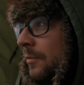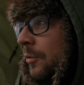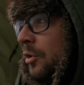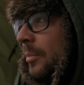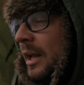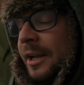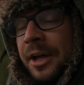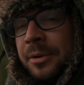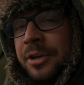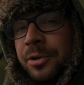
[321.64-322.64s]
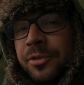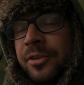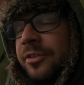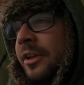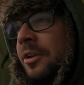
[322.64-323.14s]
40-mile-an-hour gusts,
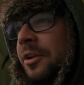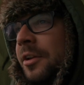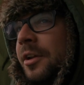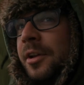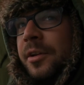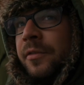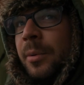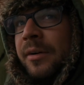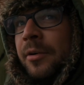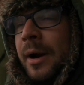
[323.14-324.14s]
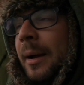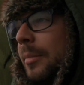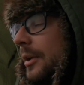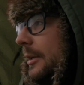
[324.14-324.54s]
it said on the weather app.